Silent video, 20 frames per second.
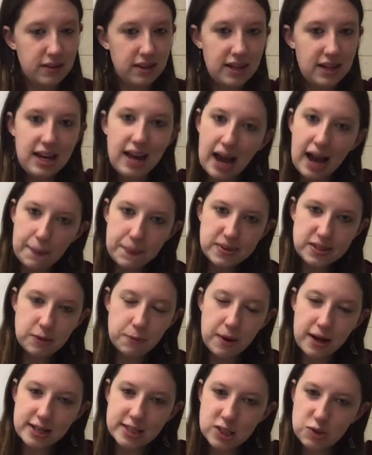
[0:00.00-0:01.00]
he happened to
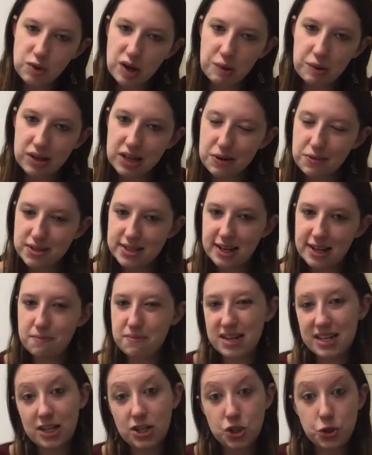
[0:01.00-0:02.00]
pass away while he was at a
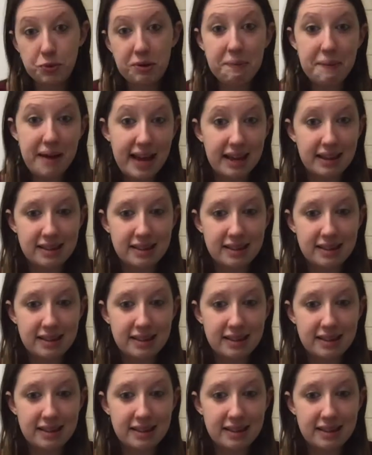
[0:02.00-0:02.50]
meeting doing math.